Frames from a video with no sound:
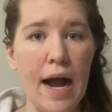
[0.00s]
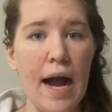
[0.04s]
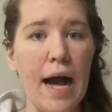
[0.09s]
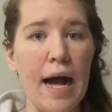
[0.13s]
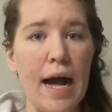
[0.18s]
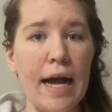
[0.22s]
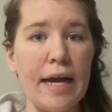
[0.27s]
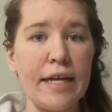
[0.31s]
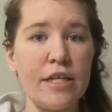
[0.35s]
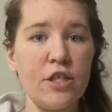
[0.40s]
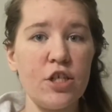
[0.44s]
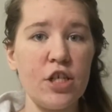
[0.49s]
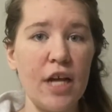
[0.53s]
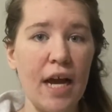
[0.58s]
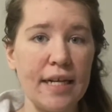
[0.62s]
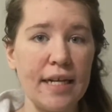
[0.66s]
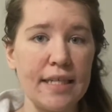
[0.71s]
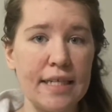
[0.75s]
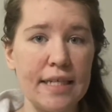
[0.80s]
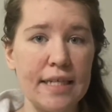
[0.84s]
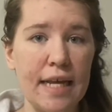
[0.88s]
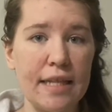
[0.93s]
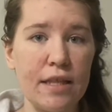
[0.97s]
I
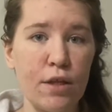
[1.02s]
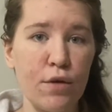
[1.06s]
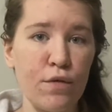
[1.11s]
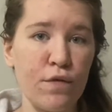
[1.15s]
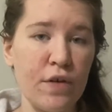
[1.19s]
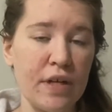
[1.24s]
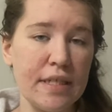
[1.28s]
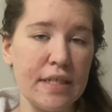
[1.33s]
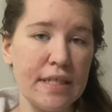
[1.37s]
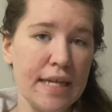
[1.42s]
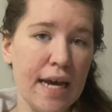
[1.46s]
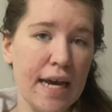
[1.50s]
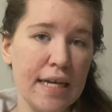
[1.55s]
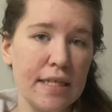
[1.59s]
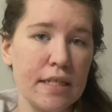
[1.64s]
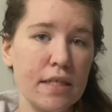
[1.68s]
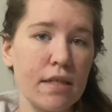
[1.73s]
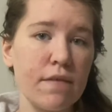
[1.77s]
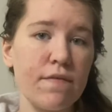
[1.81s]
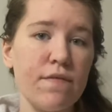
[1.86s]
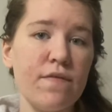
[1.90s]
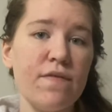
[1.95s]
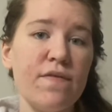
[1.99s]
checked in at the front
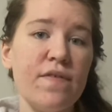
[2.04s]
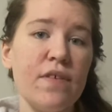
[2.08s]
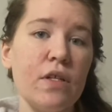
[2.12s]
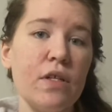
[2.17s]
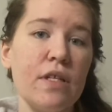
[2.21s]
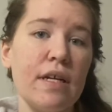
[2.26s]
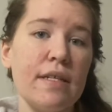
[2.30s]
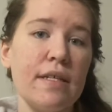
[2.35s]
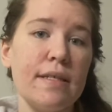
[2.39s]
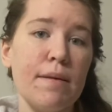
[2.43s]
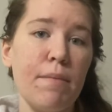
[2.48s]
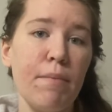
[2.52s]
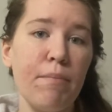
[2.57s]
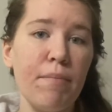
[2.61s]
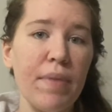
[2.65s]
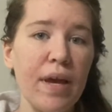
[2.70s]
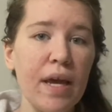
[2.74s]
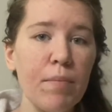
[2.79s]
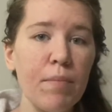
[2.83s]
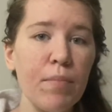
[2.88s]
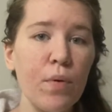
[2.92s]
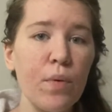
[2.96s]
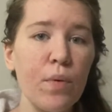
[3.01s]
desk, filled out some
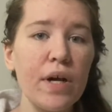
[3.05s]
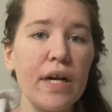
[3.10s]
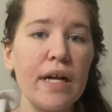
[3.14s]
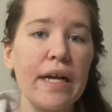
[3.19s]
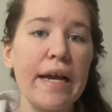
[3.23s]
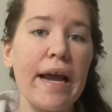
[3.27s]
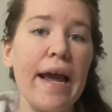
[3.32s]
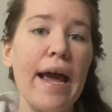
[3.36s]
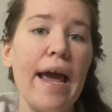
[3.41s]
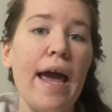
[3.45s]
paperwork,